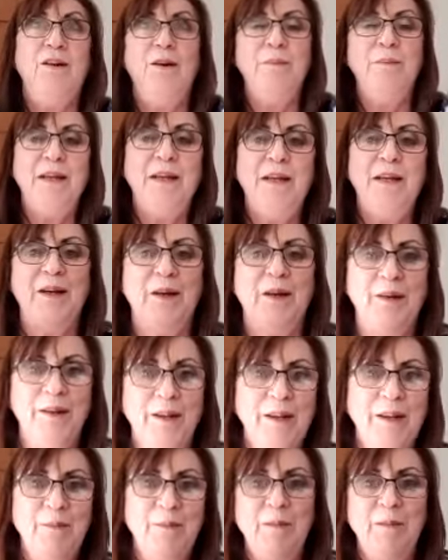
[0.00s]
I'm here,
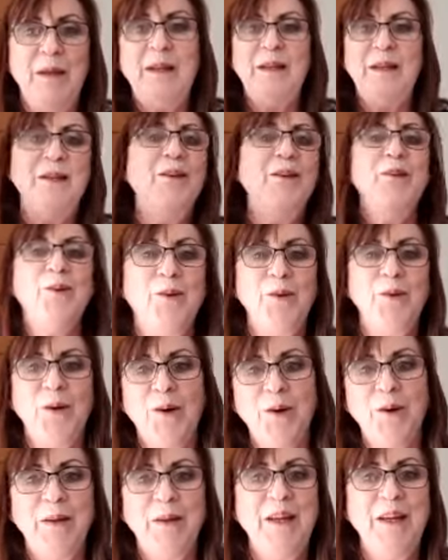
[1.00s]
me, you know,
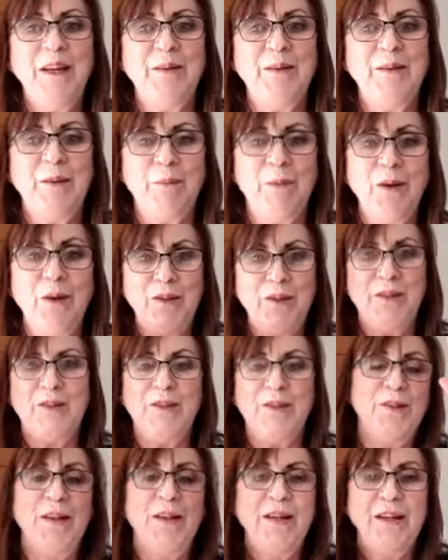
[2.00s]
I'm here. The
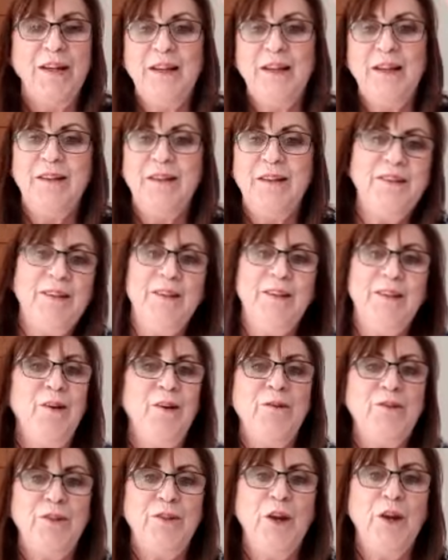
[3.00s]
person, you
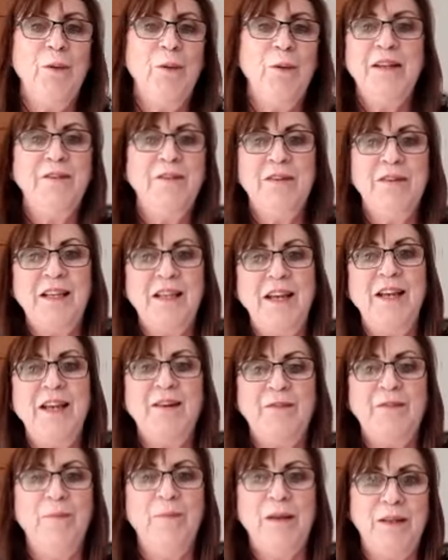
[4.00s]
know, Joanna is
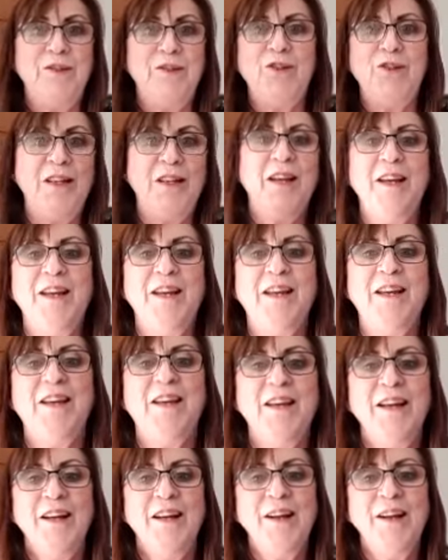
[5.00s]
here. I'm actually here.